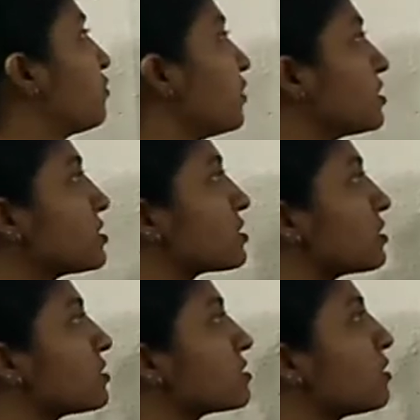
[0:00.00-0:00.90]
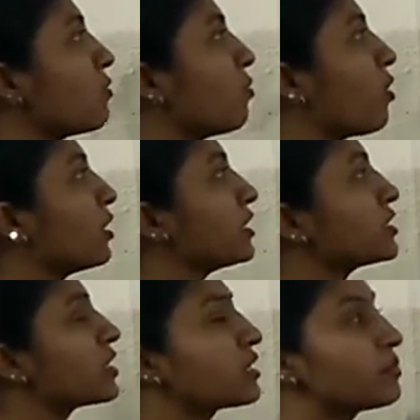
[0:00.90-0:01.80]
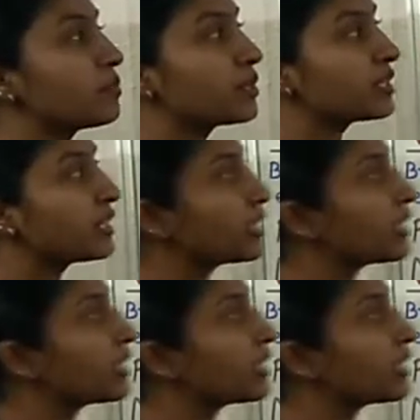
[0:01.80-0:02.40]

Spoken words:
First is the voluntary breathing